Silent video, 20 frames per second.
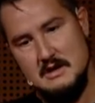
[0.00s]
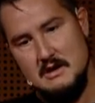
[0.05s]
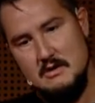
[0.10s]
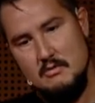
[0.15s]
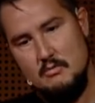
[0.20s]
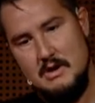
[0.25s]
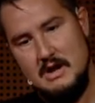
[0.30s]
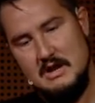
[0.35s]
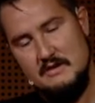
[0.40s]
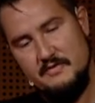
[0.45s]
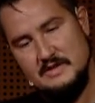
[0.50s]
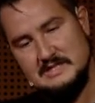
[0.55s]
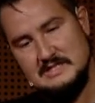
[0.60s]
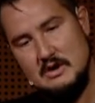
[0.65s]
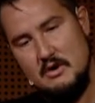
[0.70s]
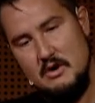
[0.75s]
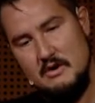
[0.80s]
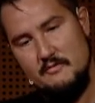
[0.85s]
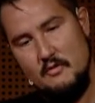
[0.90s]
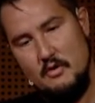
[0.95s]
well,
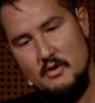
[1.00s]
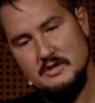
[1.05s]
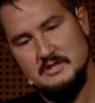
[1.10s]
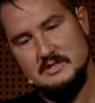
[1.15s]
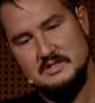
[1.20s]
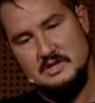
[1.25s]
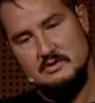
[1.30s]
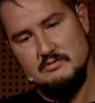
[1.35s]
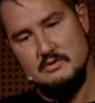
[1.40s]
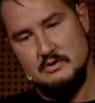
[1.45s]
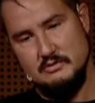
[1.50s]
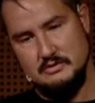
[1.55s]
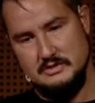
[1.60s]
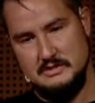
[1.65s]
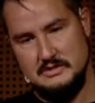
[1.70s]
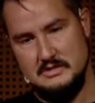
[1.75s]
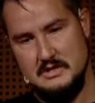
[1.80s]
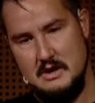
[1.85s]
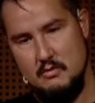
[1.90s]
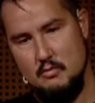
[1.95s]
if all
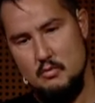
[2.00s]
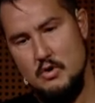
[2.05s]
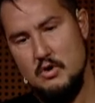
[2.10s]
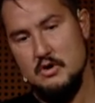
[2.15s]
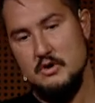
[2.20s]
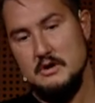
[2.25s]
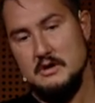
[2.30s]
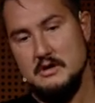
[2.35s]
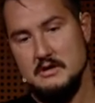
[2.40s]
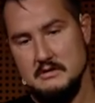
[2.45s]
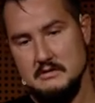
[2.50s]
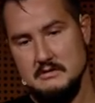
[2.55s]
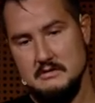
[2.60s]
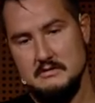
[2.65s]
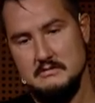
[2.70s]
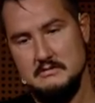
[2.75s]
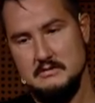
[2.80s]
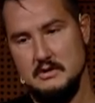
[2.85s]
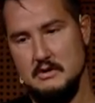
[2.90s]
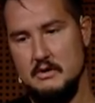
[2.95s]
zeros work,
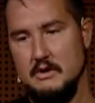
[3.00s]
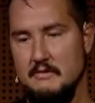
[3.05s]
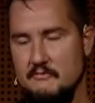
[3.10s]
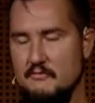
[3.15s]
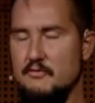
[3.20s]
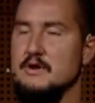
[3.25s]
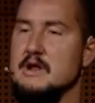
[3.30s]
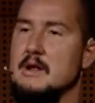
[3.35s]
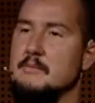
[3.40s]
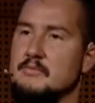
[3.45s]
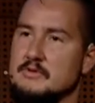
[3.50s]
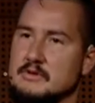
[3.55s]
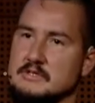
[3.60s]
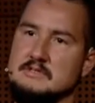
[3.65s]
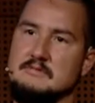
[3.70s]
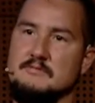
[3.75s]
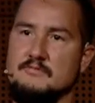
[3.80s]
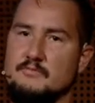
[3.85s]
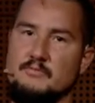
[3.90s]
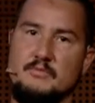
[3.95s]
you know, for
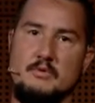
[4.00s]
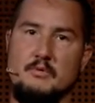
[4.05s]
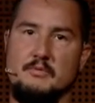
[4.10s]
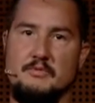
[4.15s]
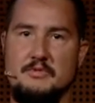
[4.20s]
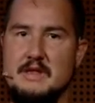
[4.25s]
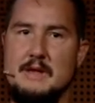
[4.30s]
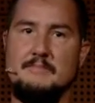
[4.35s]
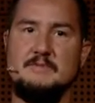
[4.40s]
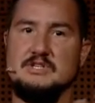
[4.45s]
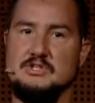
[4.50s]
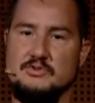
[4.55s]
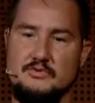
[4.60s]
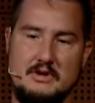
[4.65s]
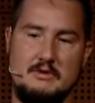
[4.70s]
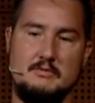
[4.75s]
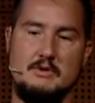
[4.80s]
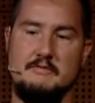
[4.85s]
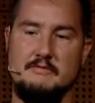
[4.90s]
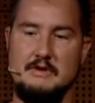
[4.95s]
numbers or the empty string
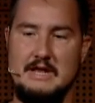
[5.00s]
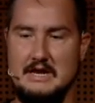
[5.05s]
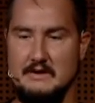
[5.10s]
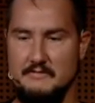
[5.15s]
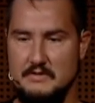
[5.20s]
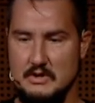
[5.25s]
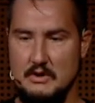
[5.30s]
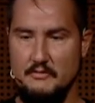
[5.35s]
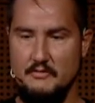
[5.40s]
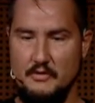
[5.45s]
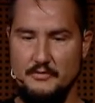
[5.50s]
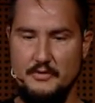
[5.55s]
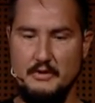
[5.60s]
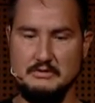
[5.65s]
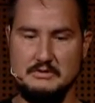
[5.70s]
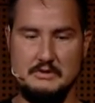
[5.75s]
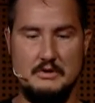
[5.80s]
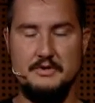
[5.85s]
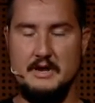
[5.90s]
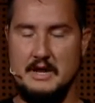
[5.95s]
or whatever, like if you know if
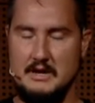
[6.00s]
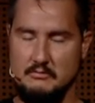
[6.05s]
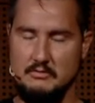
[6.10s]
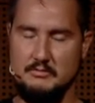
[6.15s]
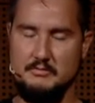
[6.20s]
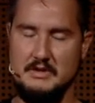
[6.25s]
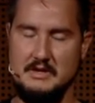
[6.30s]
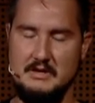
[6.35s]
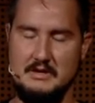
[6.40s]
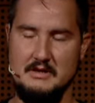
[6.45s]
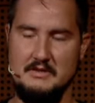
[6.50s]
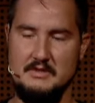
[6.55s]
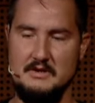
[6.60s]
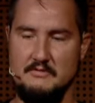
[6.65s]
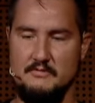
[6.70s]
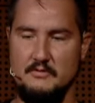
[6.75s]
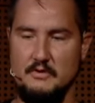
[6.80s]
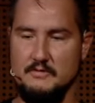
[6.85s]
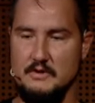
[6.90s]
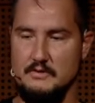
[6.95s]
those or null would be the
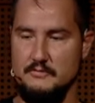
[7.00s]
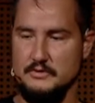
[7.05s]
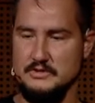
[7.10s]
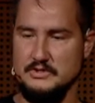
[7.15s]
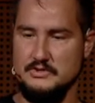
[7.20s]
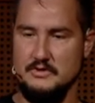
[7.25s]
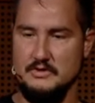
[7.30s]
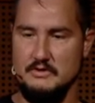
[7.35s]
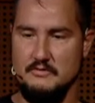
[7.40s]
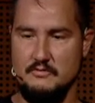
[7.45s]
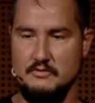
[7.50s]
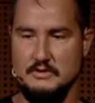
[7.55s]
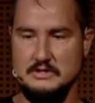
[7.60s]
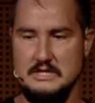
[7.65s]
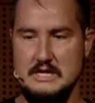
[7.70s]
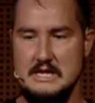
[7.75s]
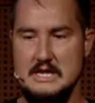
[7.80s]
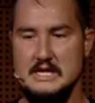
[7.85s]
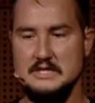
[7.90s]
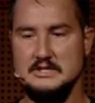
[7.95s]
default value for a string, of course.
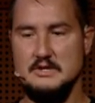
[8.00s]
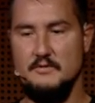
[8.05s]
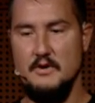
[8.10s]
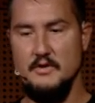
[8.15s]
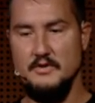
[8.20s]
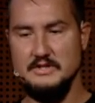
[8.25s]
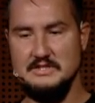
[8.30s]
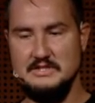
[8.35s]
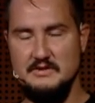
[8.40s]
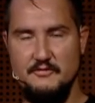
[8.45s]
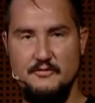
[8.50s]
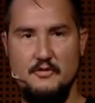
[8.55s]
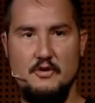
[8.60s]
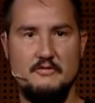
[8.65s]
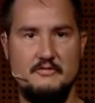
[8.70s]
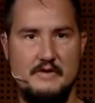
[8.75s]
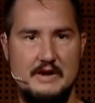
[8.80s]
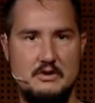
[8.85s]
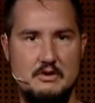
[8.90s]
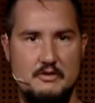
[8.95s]
So if all this default
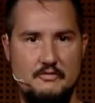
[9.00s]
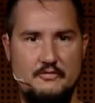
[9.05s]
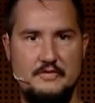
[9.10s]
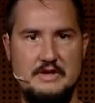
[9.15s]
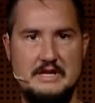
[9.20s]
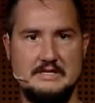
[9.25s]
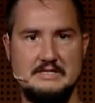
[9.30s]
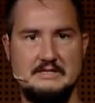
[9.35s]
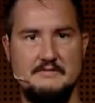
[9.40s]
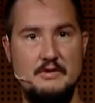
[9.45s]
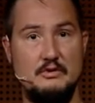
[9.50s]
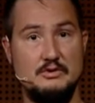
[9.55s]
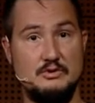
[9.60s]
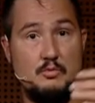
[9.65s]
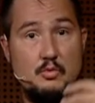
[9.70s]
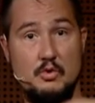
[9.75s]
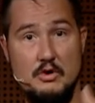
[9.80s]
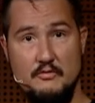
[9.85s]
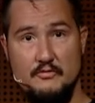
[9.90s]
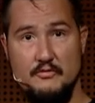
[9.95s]
value of fields, if those
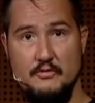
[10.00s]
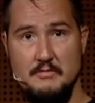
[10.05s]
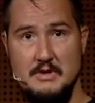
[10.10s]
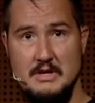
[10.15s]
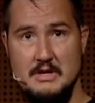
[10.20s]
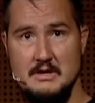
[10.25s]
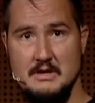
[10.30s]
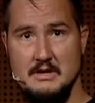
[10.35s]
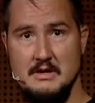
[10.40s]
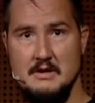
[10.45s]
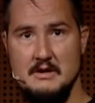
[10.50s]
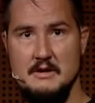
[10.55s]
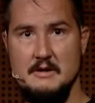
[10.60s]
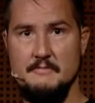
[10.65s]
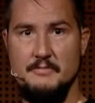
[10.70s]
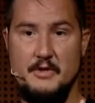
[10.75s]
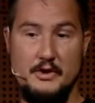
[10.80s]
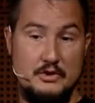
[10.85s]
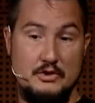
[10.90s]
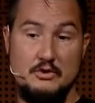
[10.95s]
work for me,
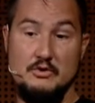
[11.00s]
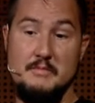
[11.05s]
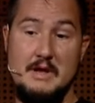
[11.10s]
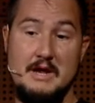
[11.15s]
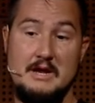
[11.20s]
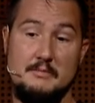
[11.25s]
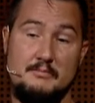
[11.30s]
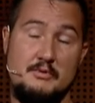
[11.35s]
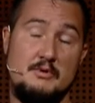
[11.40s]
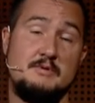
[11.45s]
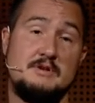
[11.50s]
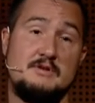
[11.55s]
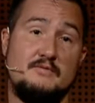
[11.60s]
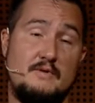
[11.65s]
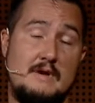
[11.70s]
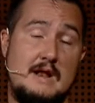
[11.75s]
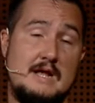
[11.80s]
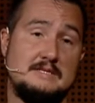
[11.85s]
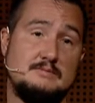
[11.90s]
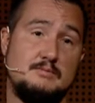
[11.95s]
then you could make it a primitive
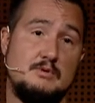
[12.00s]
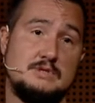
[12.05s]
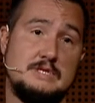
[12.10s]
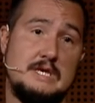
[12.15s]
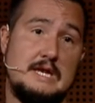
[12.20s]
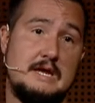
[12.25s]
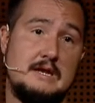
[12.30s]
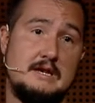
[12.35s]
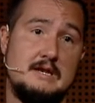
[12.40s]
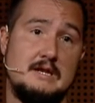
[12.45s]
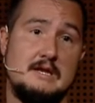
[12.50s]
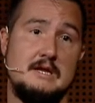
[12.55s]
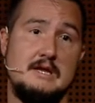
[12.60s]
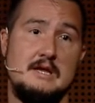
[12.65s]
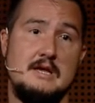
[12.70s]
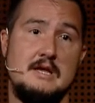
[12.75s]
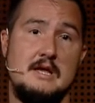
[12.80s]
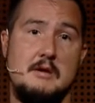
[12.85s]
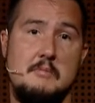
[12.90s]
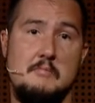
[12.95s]
class most likely.
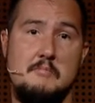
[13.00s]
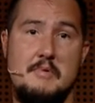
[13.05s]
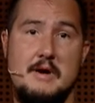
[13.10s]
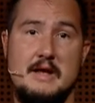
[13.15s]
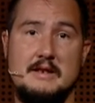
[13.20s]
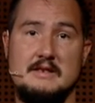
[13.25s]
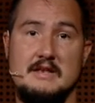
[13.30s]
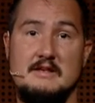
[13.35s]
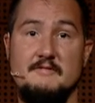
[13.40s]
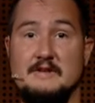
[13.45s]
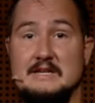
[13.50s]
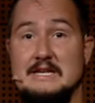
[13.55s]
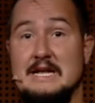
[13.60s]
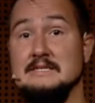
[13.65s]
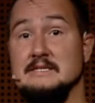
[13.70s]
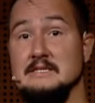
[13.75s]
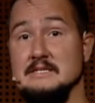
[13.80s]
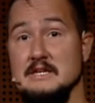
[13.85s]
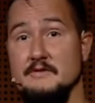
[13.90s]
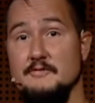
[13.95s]
But if it
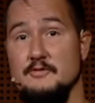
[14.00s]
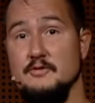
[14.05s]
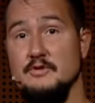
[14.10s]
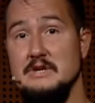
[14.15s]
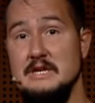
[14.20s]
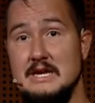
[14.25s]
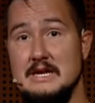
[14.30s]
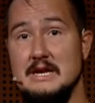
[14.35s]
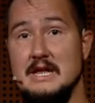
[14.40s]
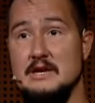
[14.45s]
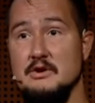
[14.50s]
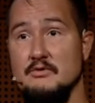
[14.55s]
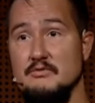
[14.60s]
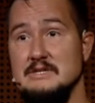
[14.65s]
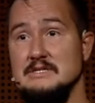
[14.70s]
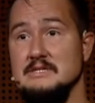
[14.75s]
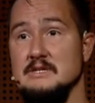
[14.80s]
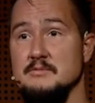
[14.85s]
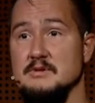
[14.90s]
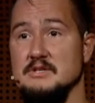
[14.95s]
doesn't, if you need like a
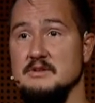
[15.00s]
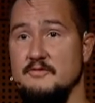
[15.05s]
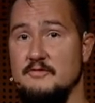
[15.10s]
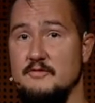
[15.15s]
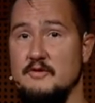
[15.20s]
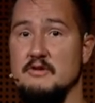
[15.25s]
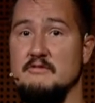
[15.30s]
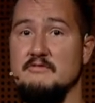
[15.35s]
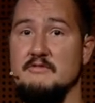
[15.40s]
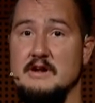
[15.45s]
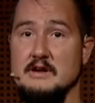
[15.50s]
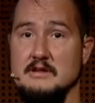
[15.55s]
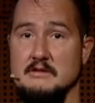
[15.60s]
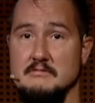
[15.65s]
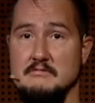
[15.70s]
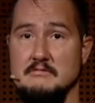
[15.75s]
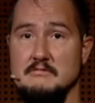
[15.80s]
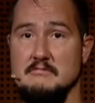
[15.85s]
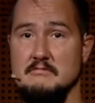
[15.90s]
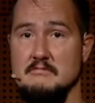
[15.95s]
reasonable default
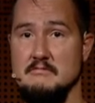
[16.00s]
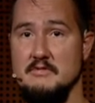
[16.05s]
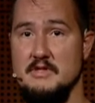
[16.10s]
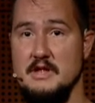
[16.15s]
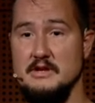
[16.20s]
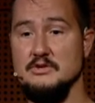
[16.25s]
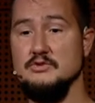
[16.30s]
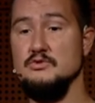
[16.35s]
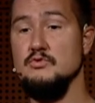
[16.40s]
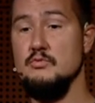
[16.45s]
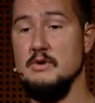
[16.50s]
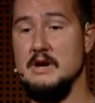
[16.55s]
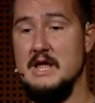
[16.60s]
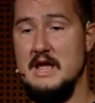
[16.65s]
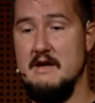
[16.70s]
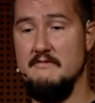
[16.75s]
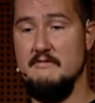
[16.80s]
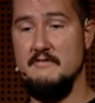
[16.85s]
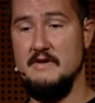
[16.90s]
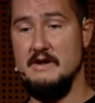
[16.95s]
value, then you do want to
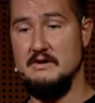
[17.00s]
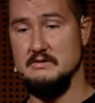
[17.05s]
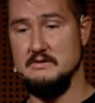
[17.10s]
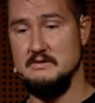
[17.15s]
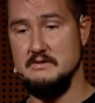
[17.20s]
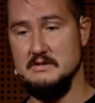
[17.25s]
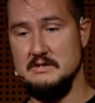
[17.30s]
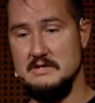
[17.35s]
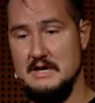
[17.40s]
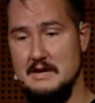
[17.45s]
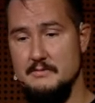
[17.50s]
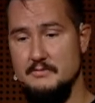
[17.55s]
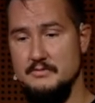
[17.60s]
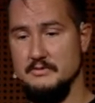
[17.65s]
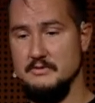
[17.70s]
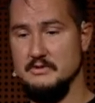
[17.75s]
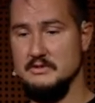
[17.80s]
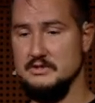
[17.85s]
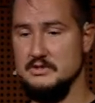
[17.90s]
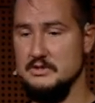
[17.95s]
have a value type
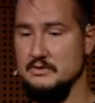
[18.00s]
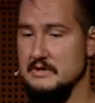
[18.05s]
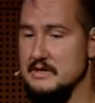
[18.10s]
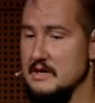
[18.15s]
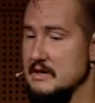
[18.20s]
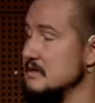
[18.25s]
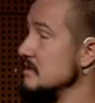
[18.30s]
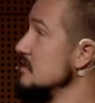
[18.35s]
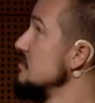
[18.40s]
so you can